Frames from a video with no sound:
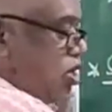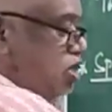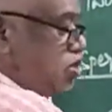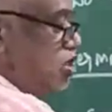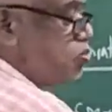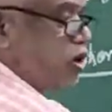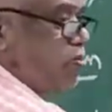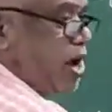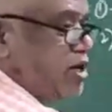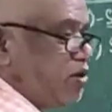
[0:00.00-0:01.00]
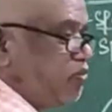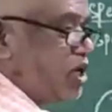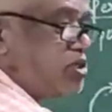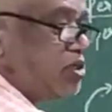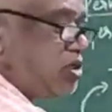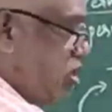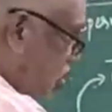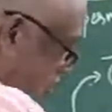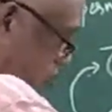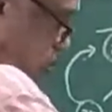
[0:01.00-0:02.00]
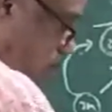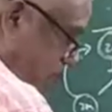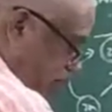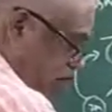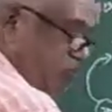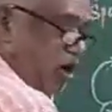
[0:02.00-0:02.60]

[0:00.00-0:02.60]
In this spermatid phase, in this spermatid